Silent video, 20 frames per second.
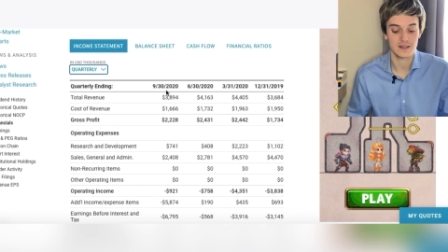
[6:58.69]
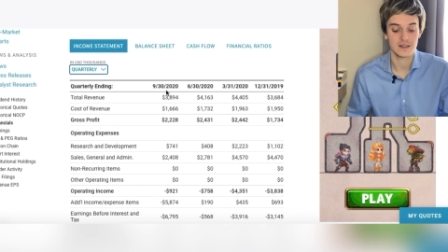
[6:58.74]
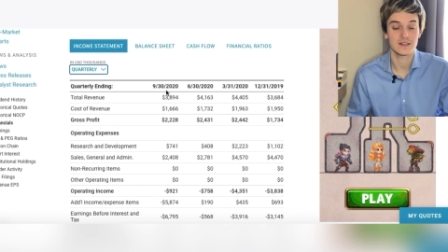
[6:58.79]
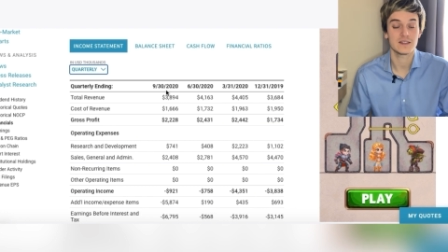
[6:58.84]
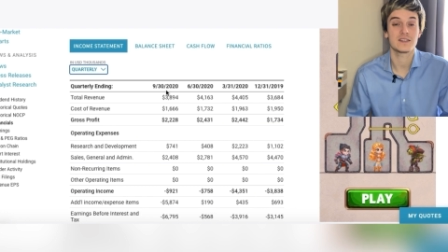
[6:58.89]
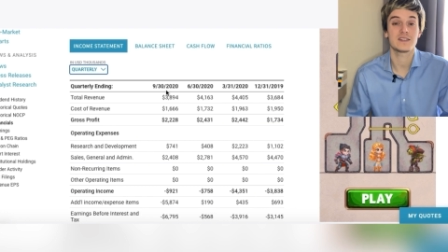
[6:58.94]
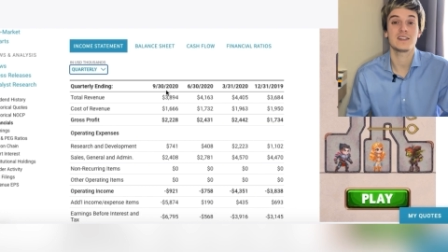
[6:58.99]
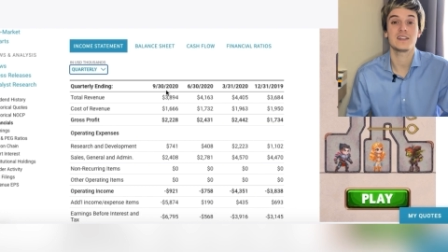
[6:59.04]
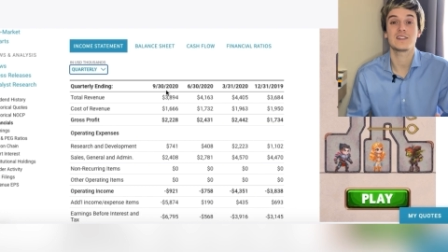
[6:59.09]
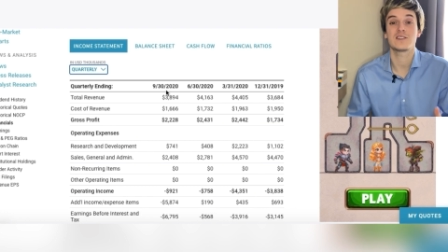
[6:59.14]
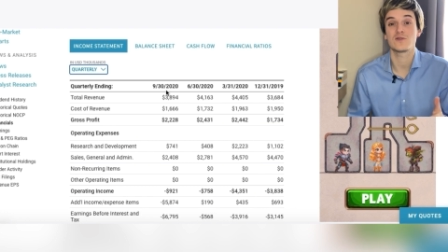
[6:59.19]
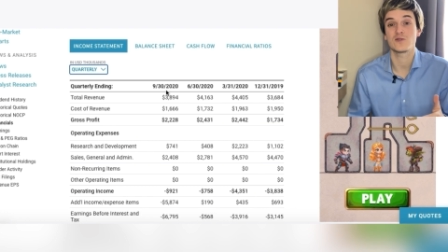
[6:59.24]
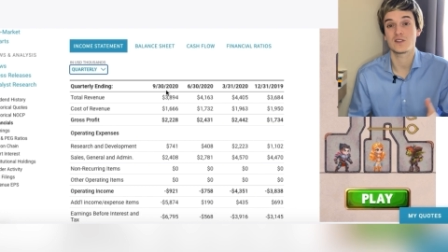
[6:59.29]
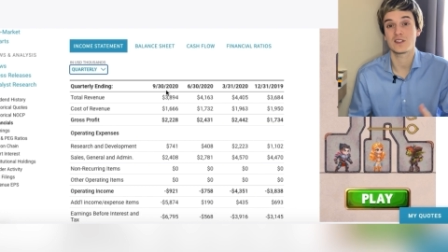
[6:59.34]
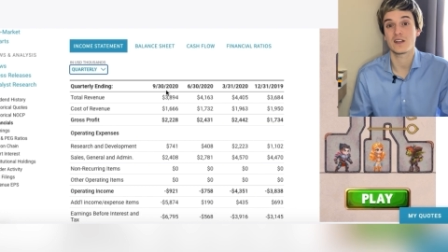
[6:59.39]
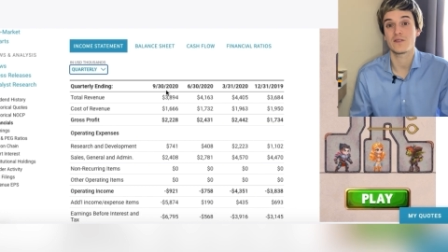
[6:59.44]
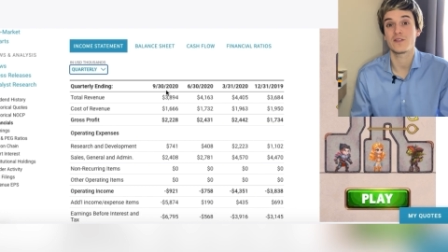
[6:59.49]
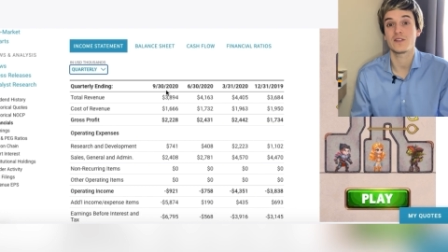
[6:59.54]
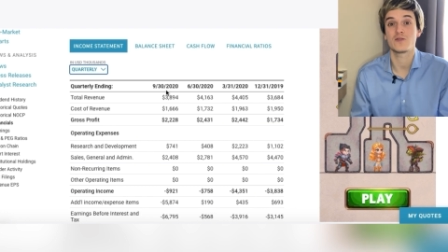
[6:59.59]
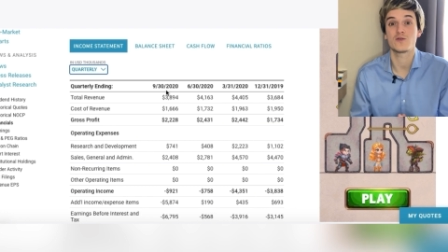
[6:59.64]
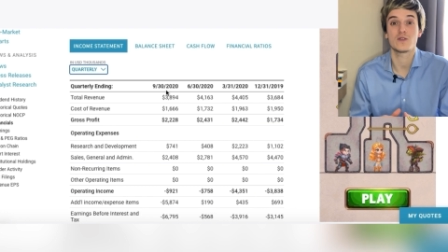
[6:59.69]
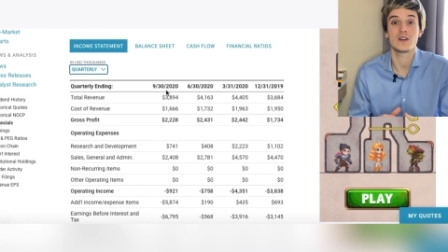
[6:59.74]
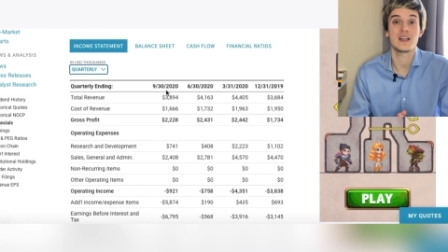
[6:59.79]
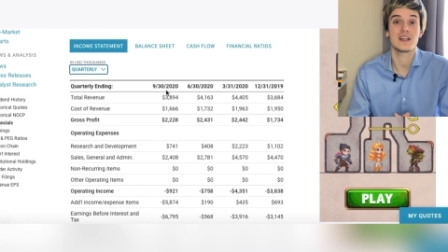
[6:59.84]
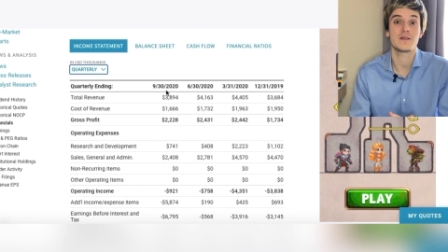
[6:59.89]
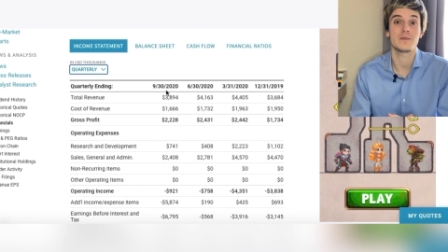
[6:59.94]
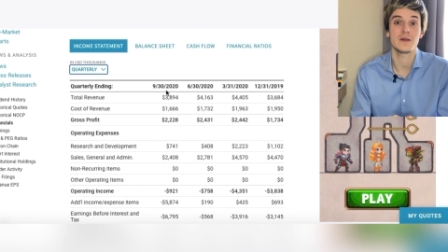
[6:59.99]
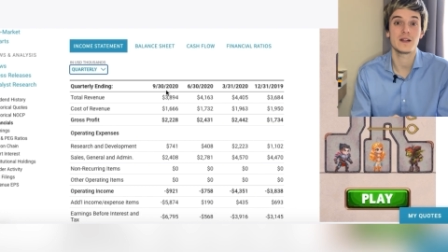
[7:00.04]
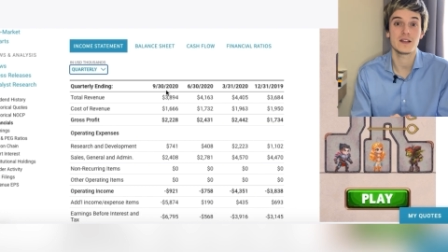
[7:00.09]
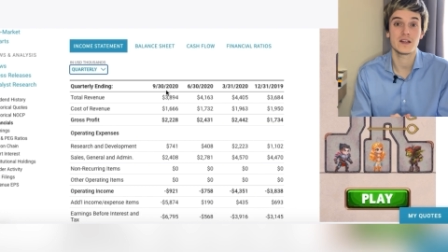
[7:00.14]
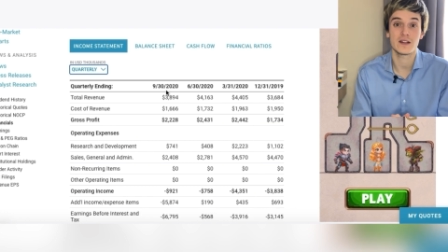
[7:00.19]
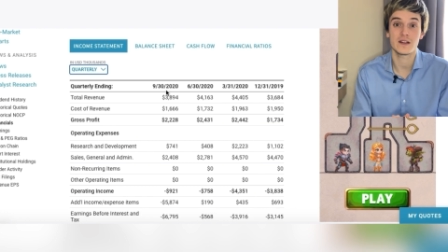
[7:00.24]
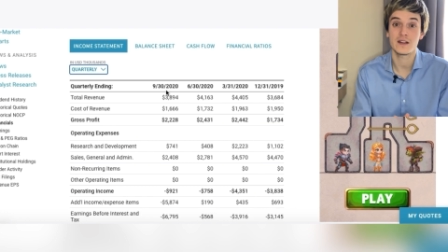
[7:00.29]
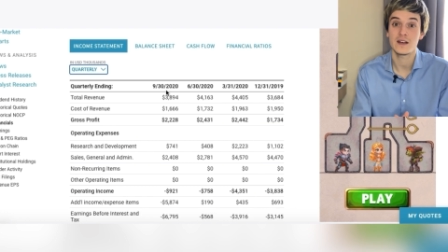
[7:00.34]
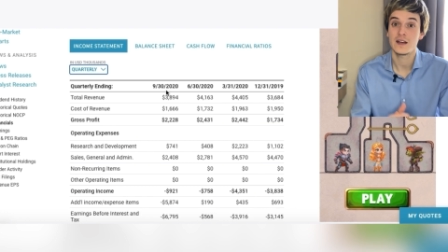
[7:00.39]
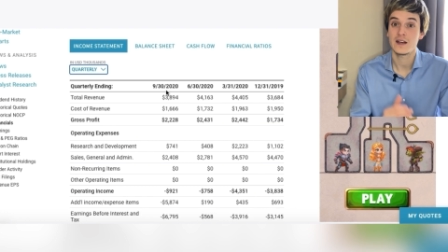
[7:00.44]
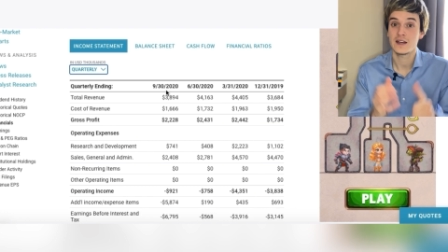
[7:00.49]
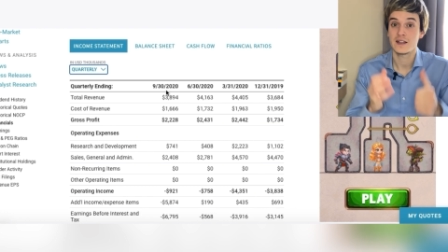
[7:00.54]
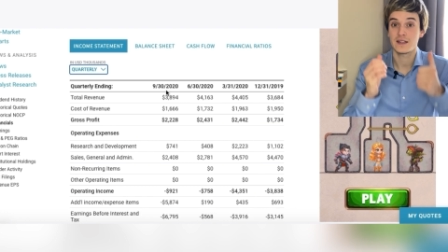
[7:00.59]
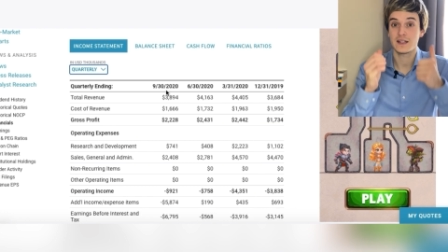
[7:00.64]
6 to 7 to 8 million,
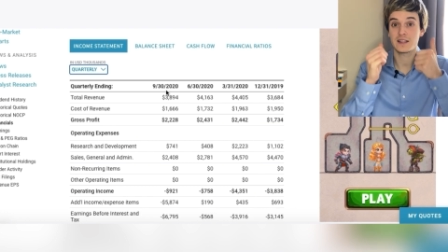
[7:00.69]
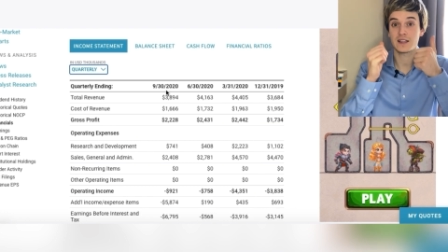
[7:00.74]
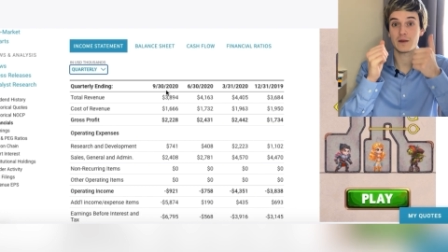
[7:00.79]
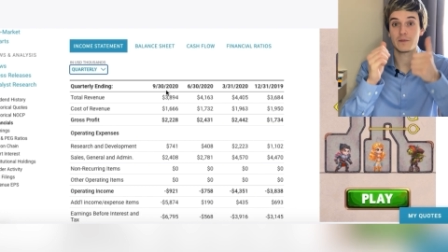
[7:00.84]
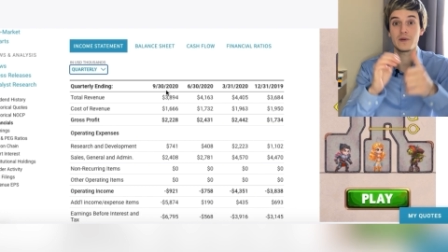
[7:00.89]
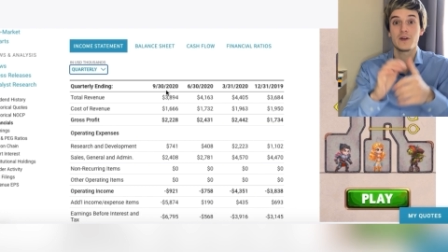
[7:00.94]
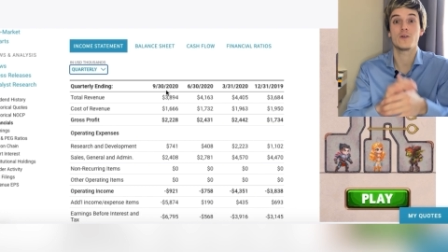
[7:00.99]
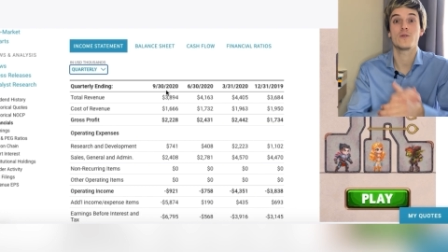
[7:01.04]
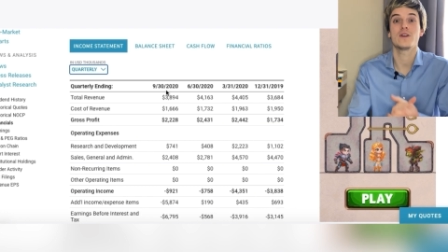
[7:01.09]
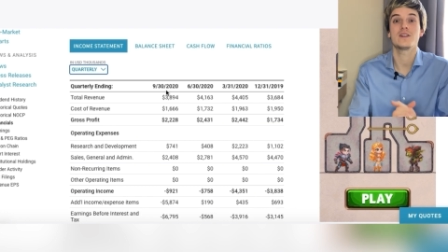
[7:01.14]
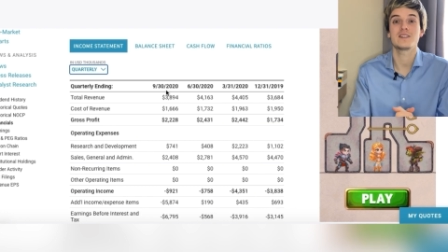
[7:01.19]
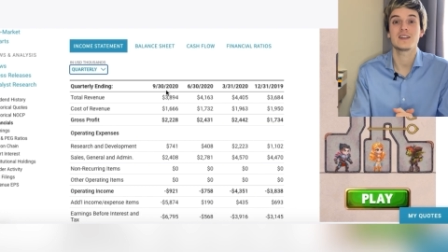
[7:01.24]
that can be a great